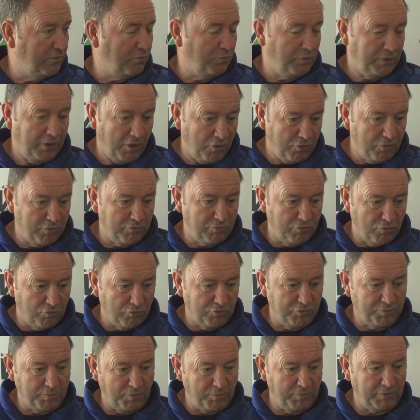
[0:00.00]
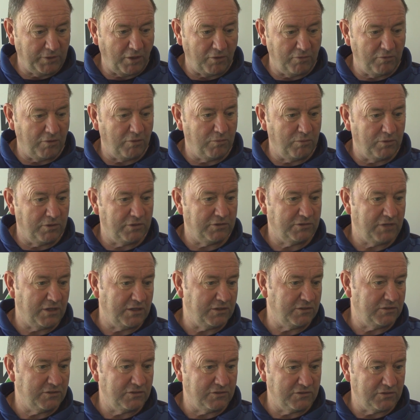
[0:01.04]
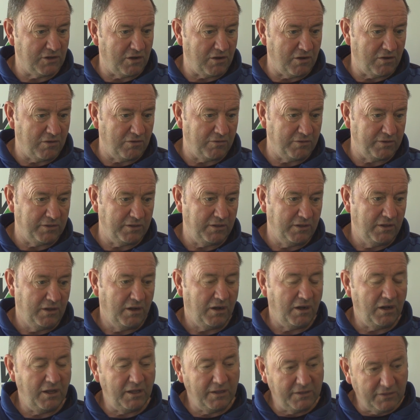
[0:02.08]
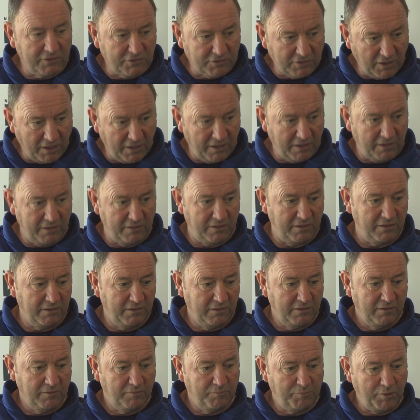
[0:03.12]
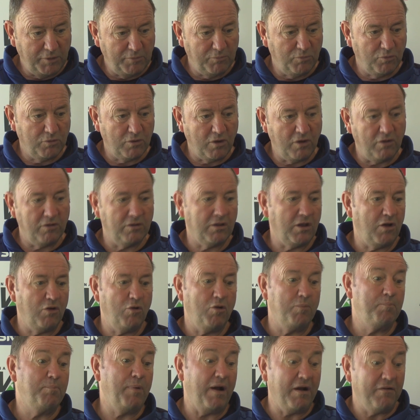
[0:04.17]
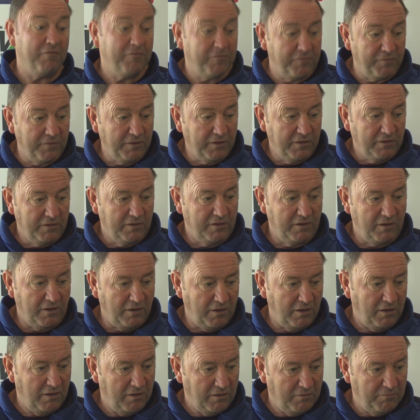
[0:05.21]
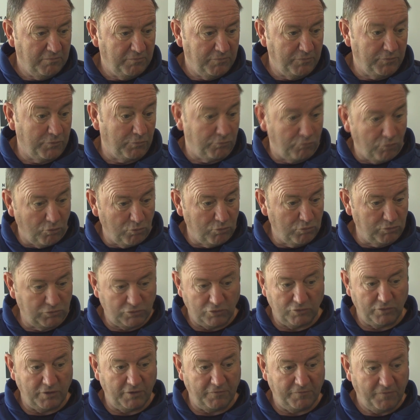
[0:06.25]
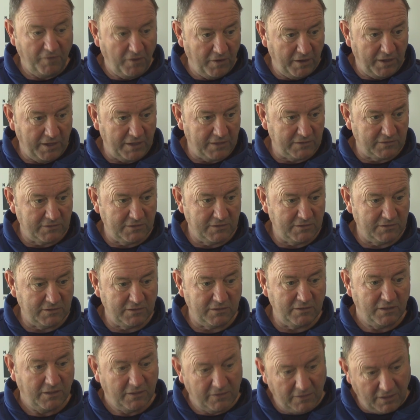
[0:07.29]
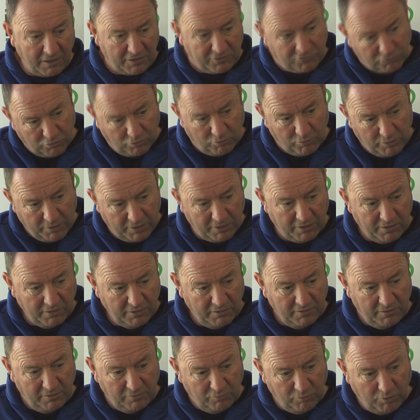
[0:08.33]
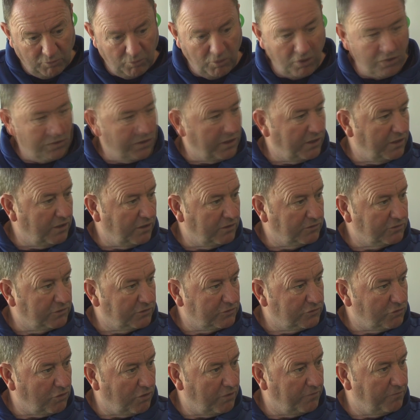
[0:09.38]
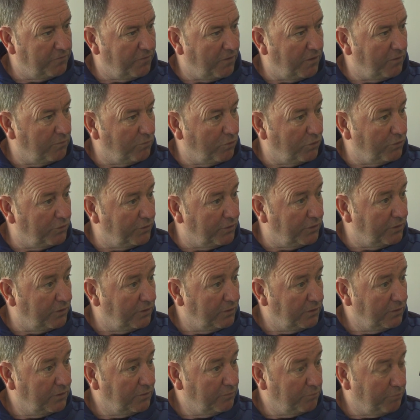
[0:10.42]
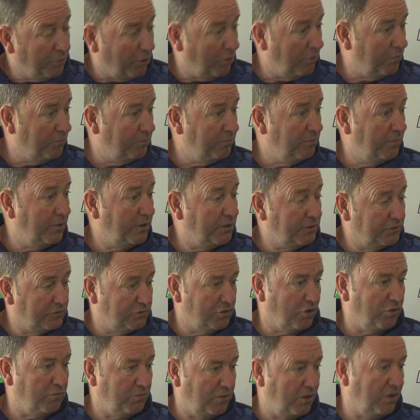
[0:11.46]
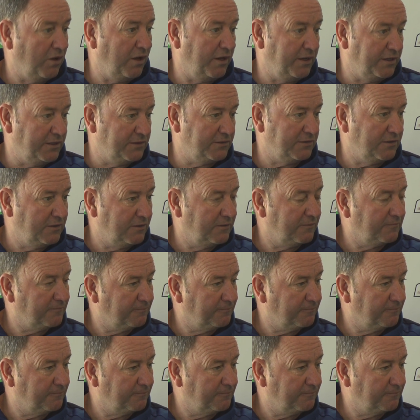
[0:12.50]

We know the rules, but we don't know what the sanctions are. And I understand people can't go above the rules or their finances, and that's what we're working on, to try and find what the bottom and top line is.